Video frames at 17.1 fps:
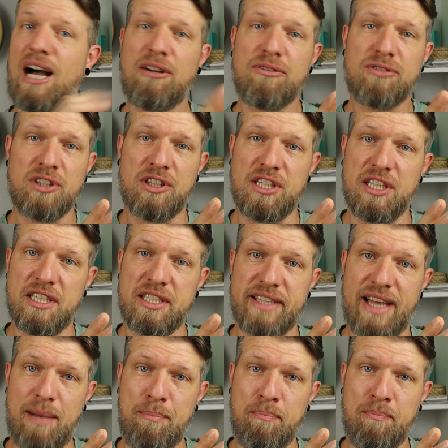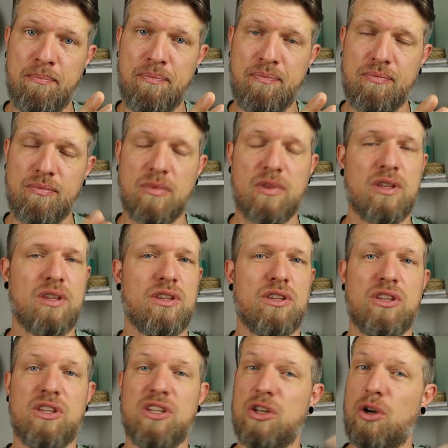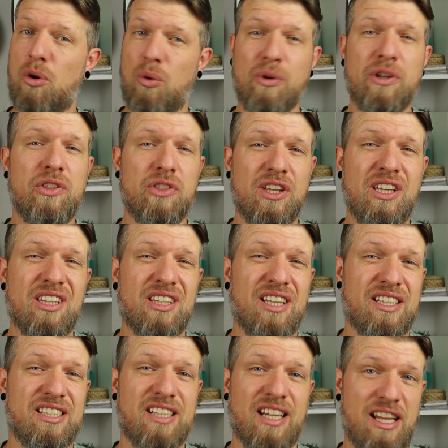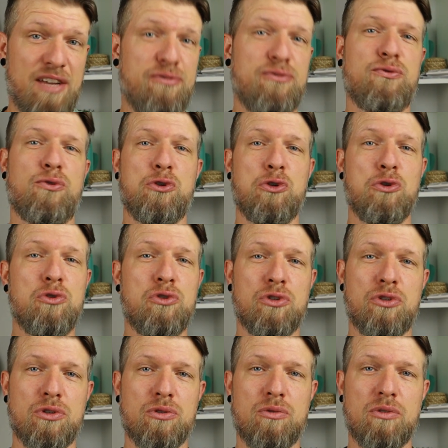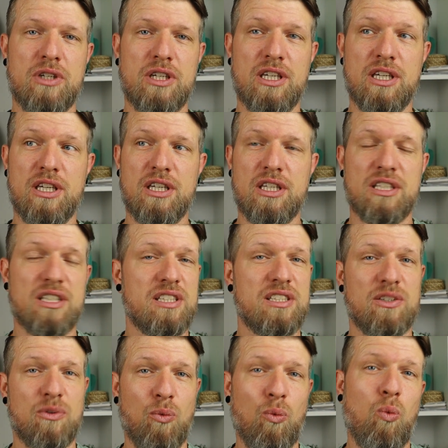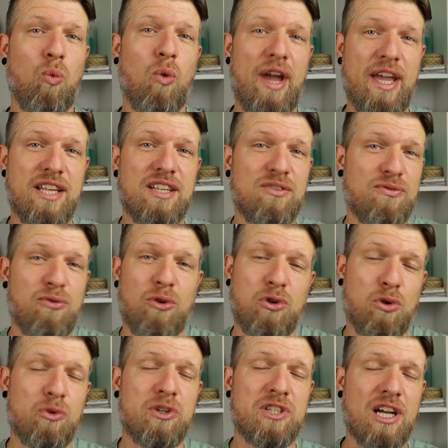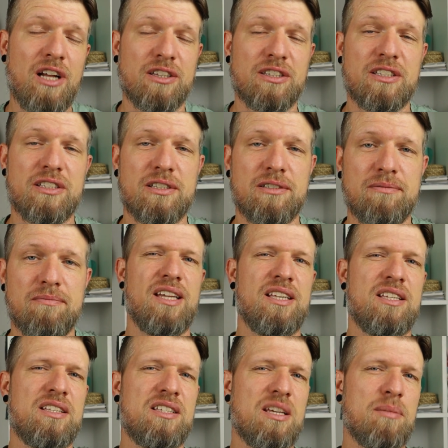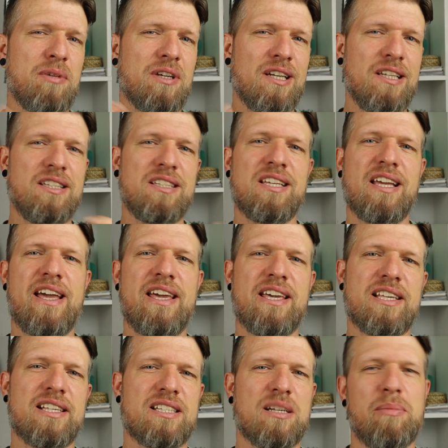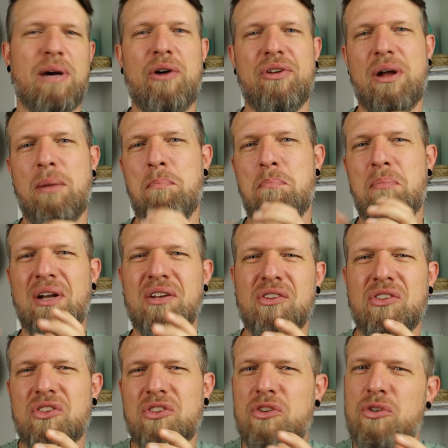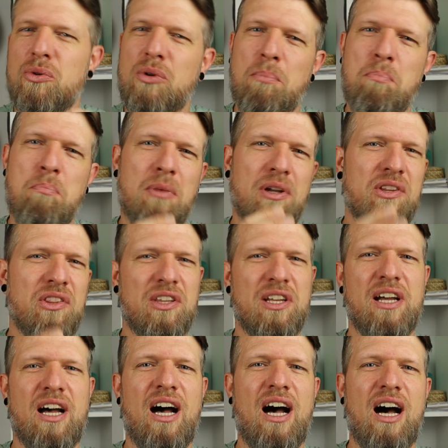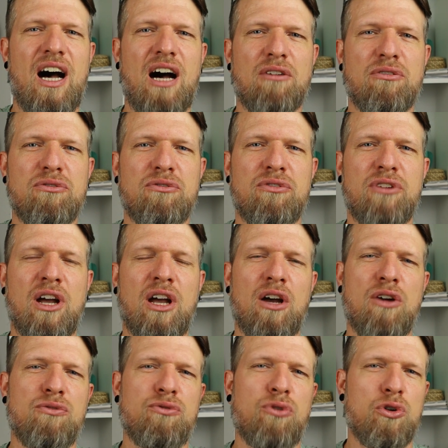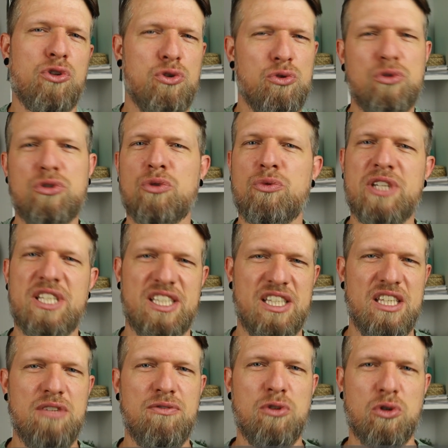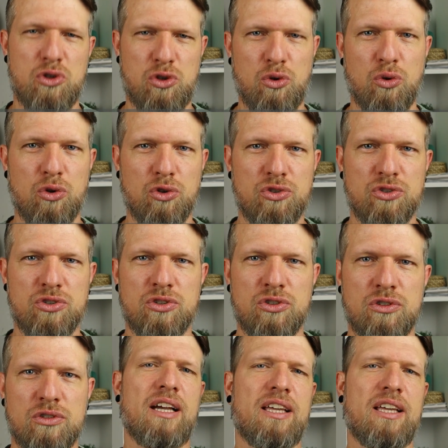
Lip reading: After the exam, the only thing that's left for you to do is wait for your results. It typically takes about a month to a month and a half for you to receive your scores.